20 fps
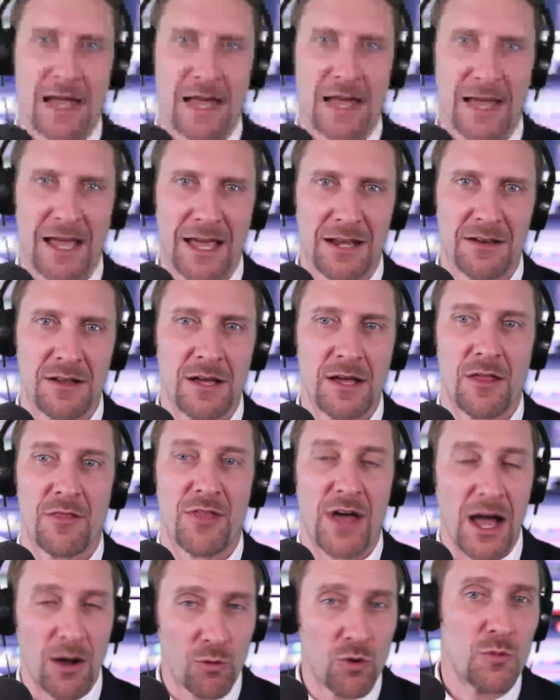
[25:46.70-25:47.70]
and
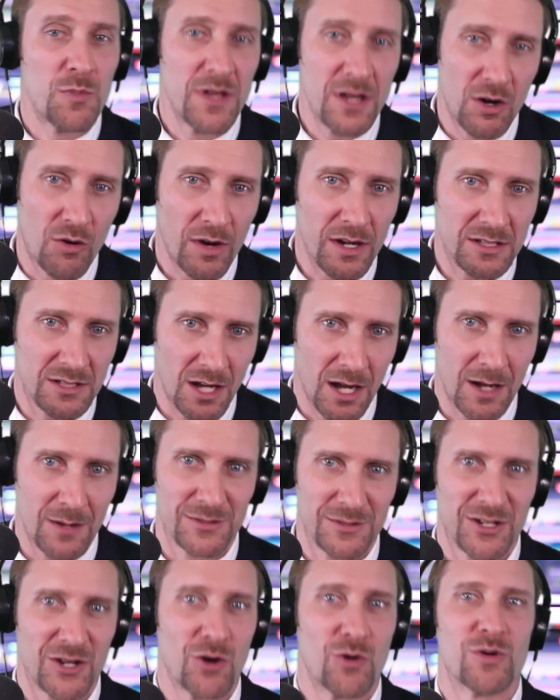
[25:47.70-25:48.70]
that will be a great time
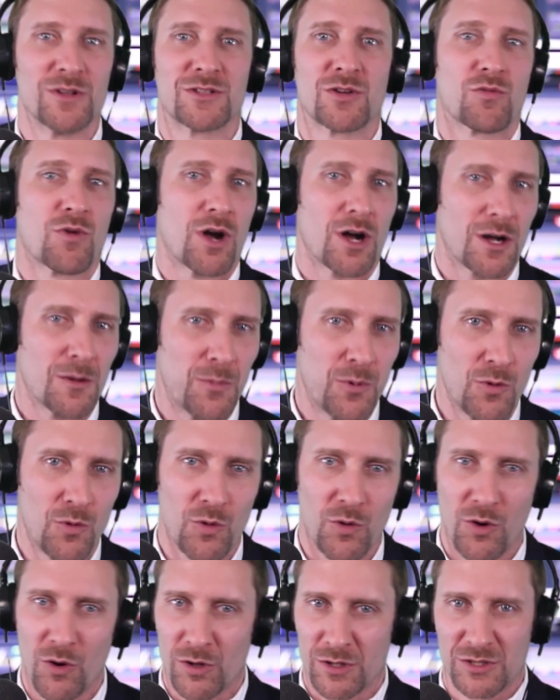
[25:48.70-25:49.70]
to go into Rocket
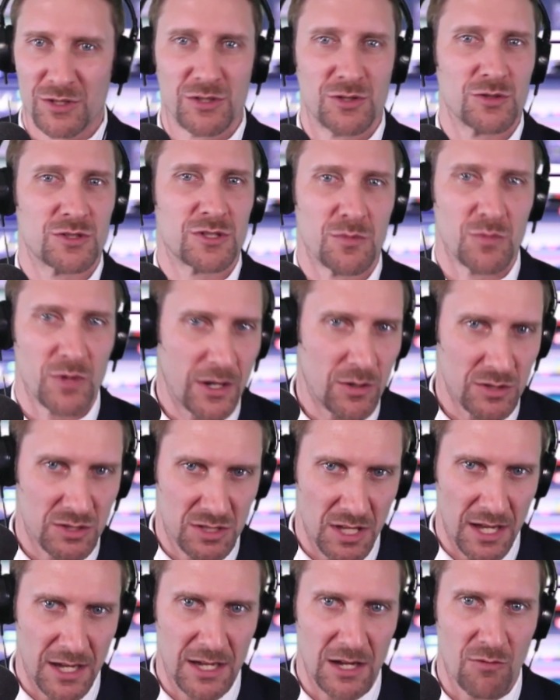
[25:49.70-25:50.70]
Pool or to do some liquid
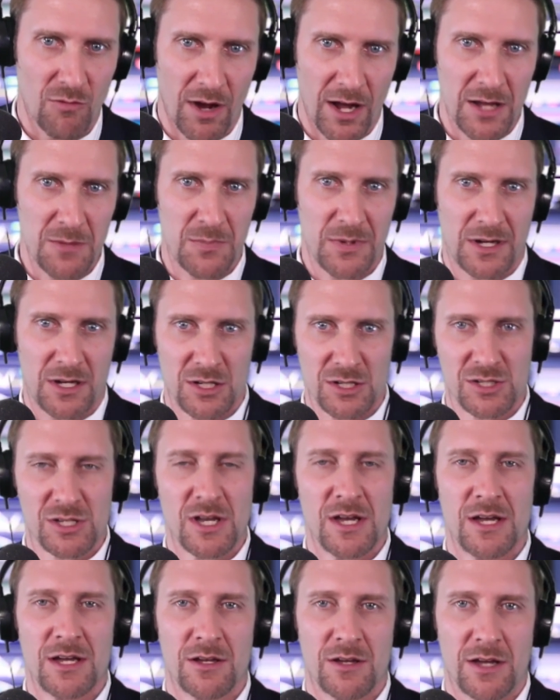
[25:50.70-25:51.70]
staking, right? Because
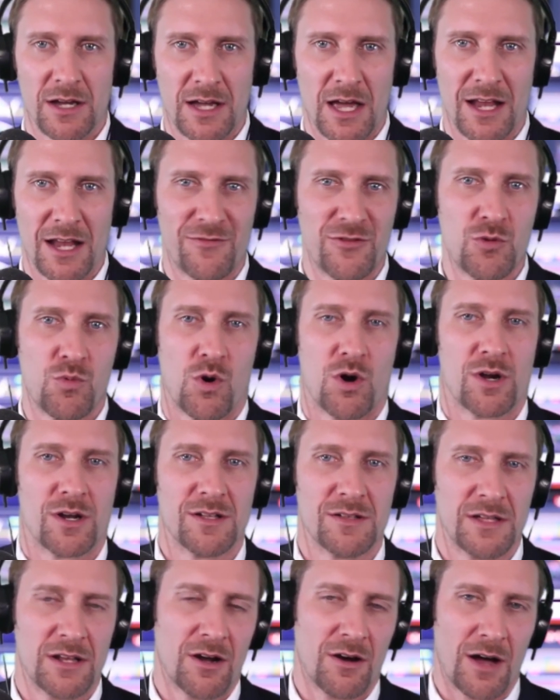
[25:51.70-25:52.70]
yeah. again, if you want
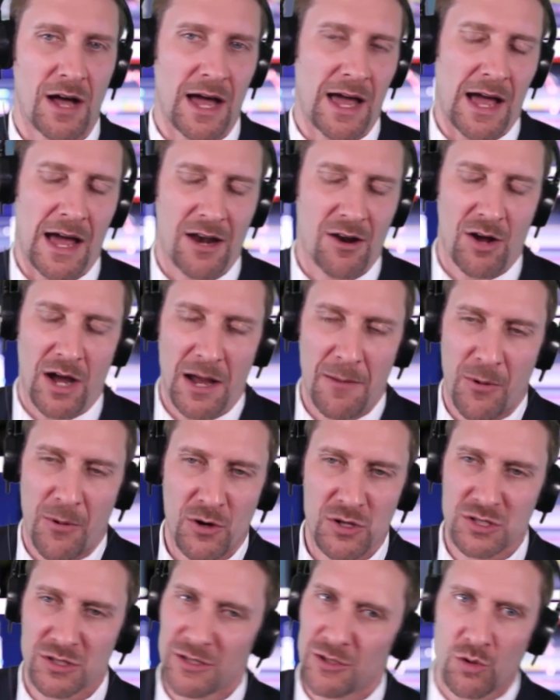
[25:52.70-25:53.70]
to, you know, I, I, don't, I
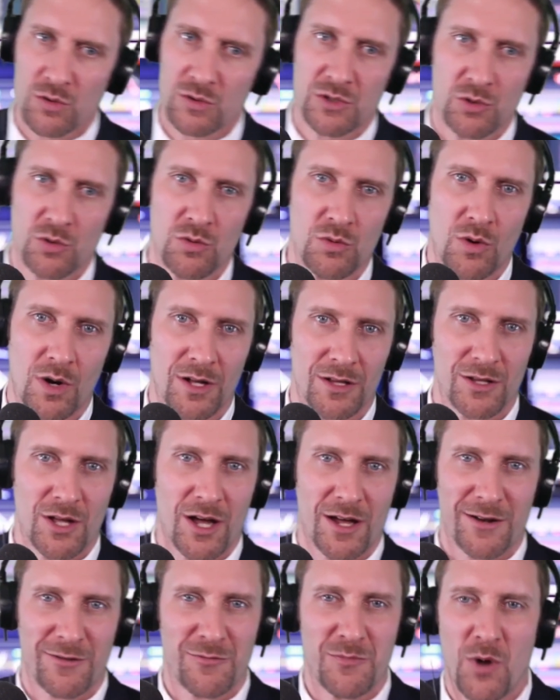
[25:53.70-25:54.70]
personally don't do a
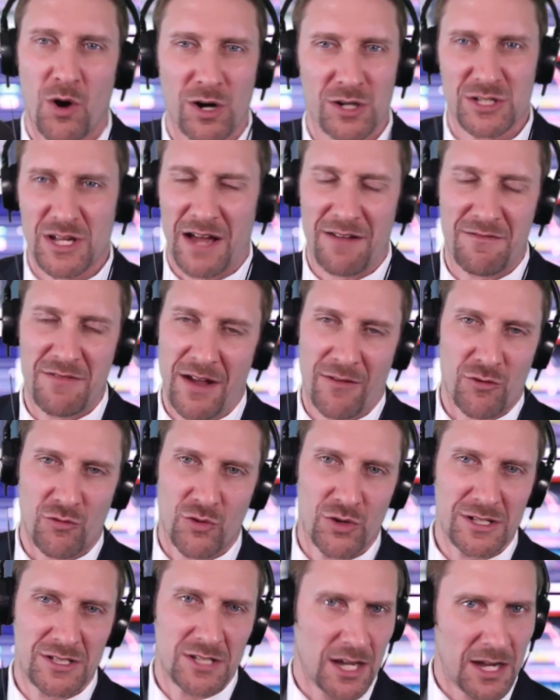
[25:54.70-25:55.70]
lot of margin. I've never
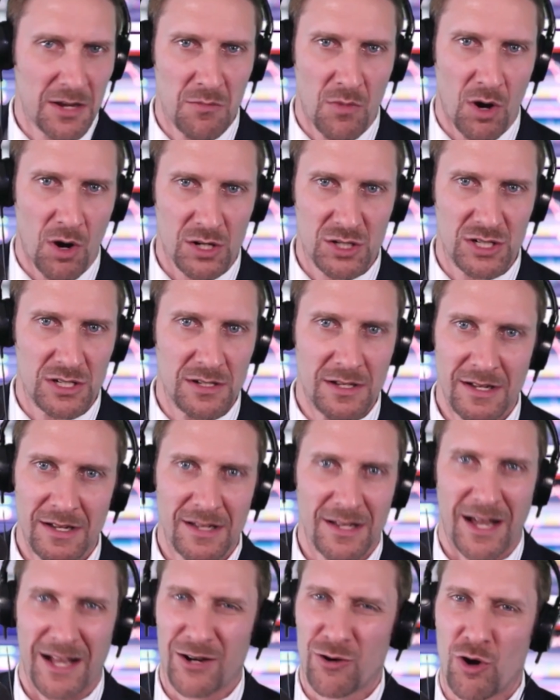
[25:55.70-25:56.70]
really taken margin.
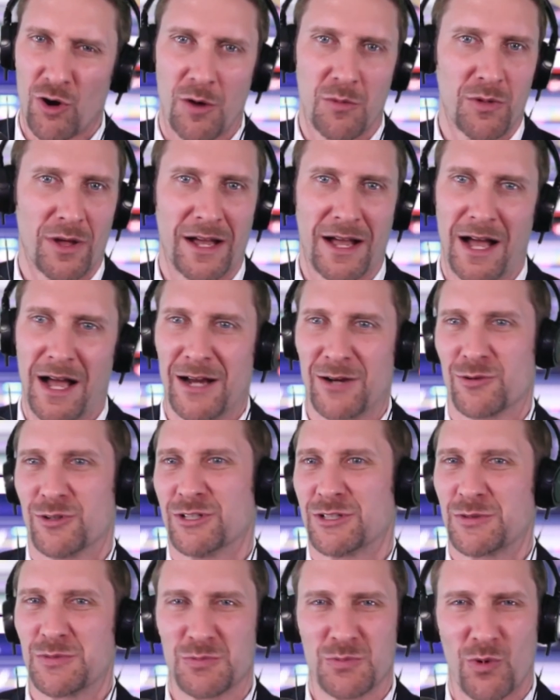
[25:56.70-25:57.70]
I grew up like
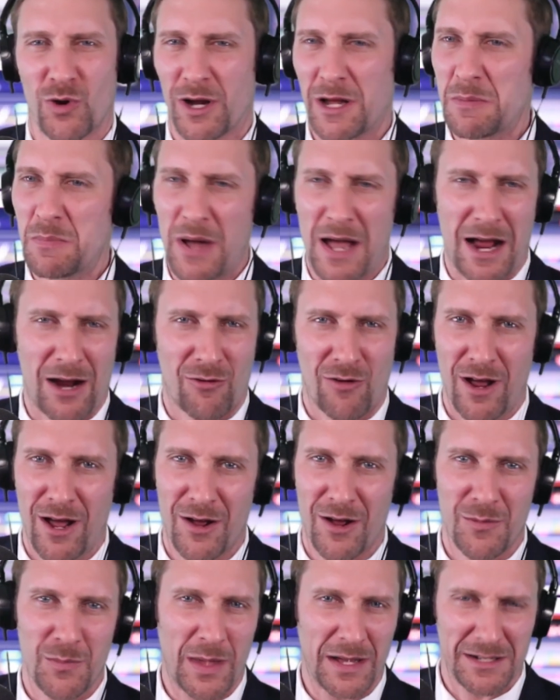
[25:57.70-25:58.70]
Irish working
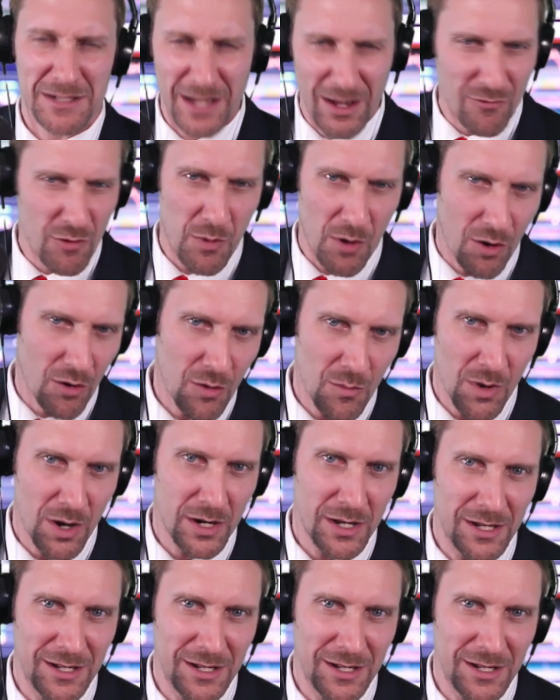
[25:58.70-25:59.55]
background, like never borrow money.